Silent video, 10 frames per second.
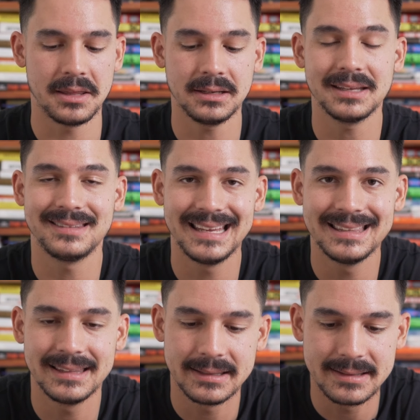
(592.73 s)
I think at the
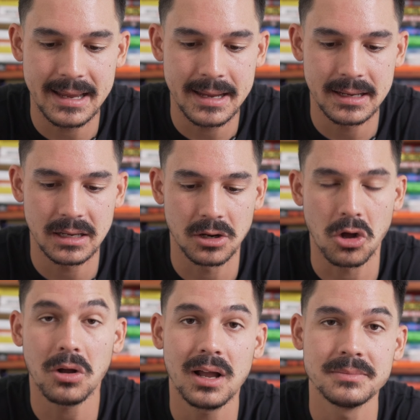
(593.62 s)
end of the day, it
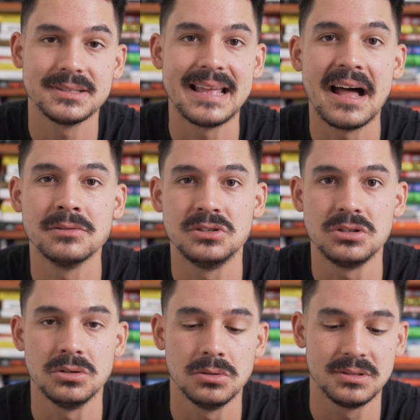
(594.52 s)
all comes down
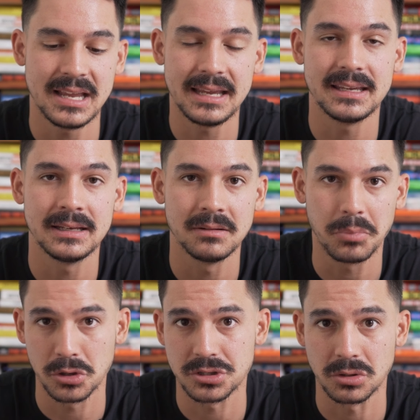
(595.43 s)
to taking
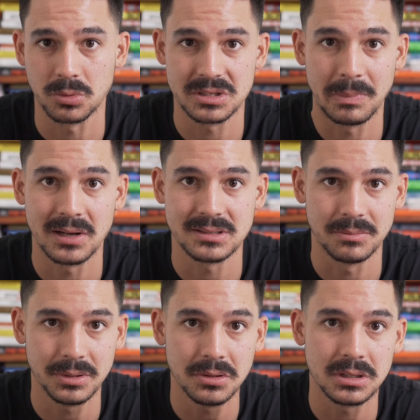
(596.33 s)
personal
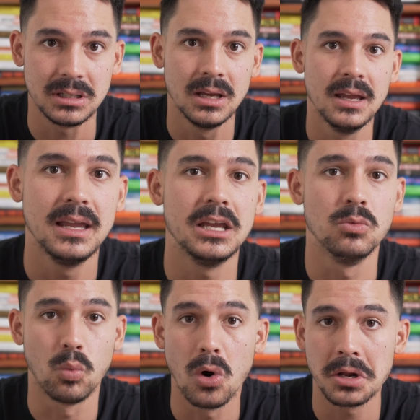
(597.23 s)
responsibility
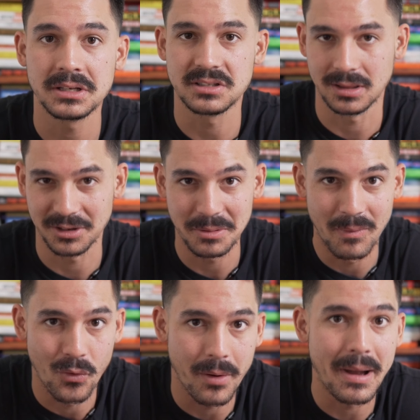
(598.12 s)
and wanting to
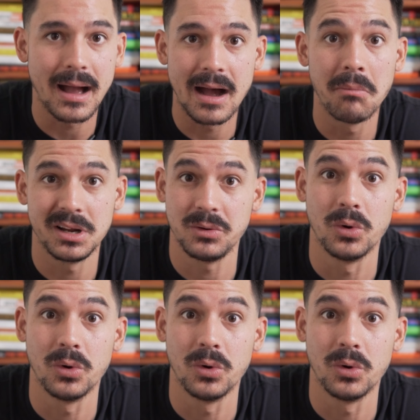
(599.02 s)
learn more about how money